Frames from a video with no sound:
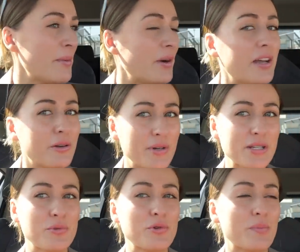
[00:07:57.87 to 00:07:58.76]
But I
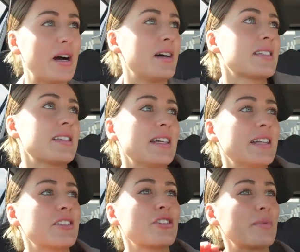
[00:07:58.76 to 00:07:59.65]
always walk past it
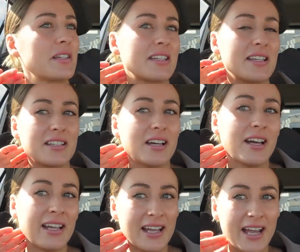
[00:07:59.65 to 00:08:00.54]
in the shopping centre
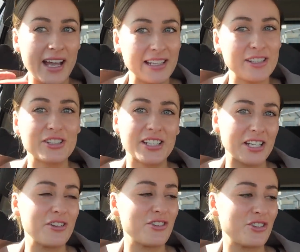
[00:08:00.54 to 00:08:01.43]
and it looks
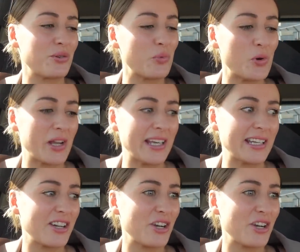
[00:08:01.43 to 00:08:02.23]
like you can just walk in and